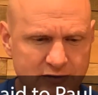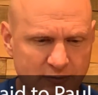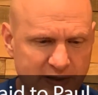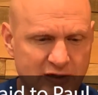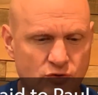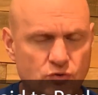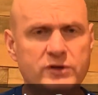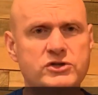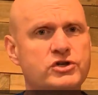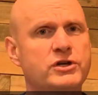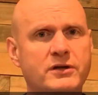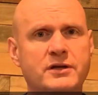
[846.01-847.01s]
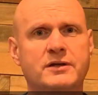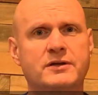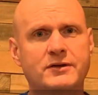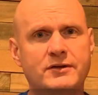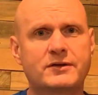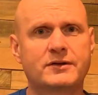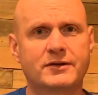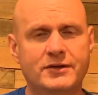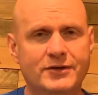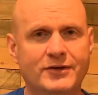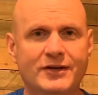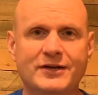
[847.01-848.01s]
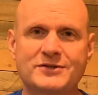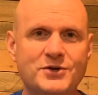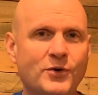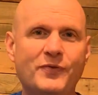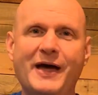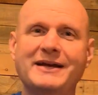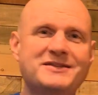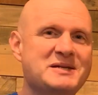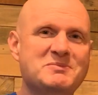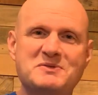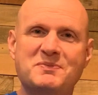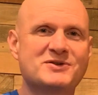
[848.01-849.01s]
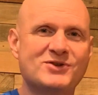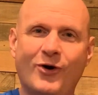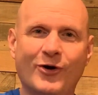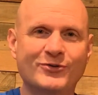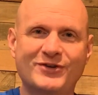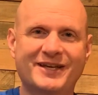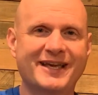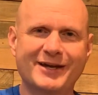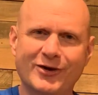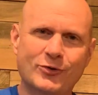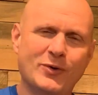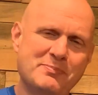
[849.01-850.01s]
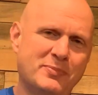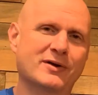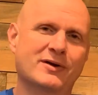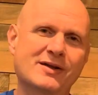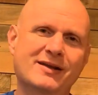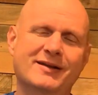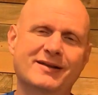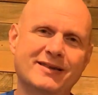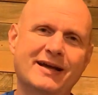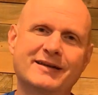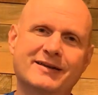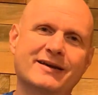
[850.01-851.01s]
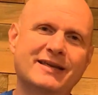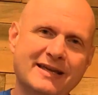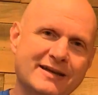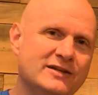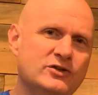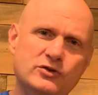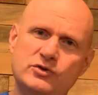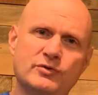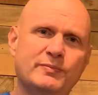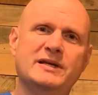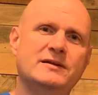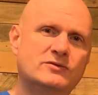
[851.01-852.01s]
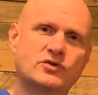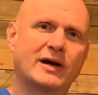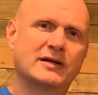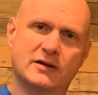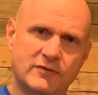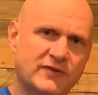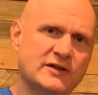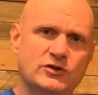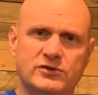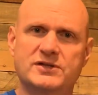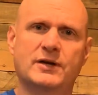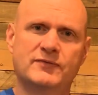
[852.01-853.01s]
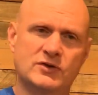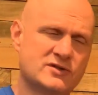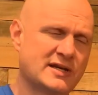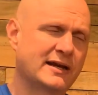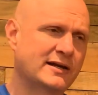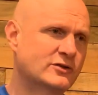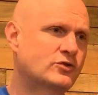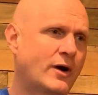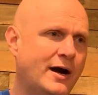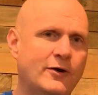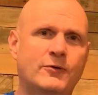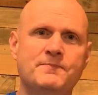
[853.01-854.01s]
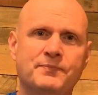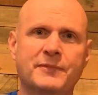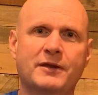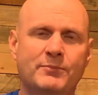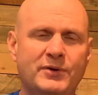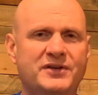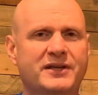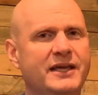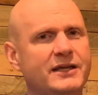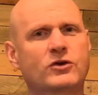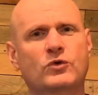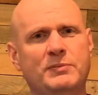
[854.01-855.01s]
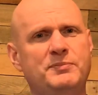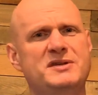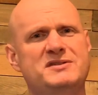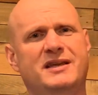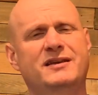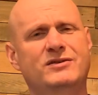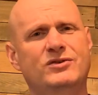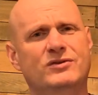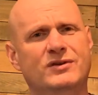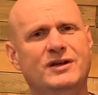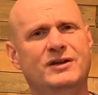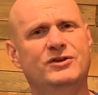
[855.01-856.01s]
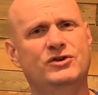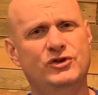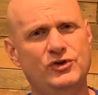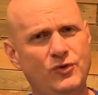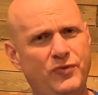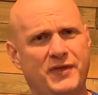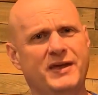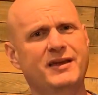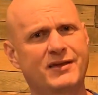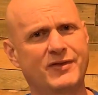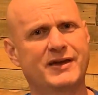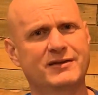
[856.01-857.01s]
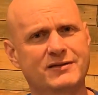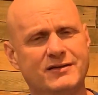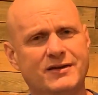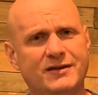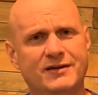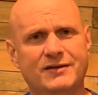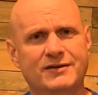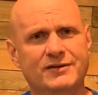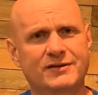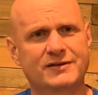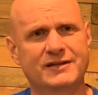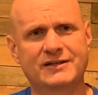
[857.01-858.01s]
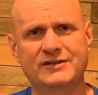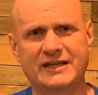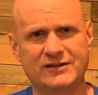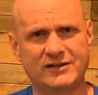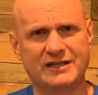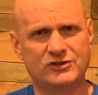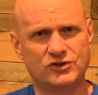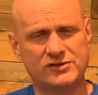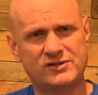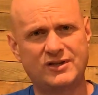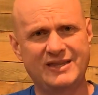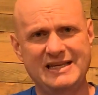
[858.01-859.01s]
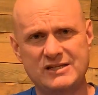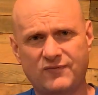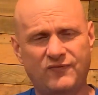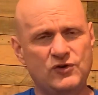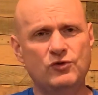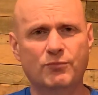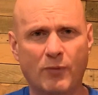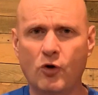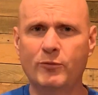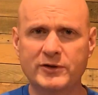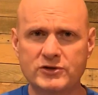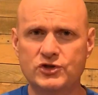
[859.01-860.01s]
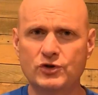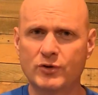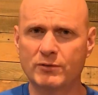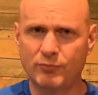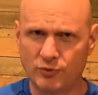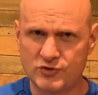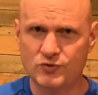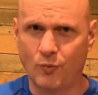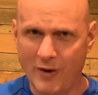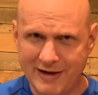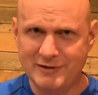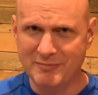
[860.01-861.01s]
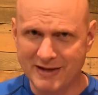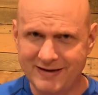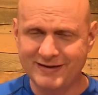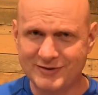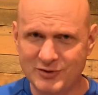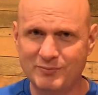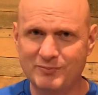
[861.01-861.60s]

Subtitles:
to be a Christian?" So that seems bizarre to King Agrippa. Like, again, you should be trying to defend yourself. You're standing trial. But to King Agrippa, he's saying, do you think that in just these few moments you can persuade me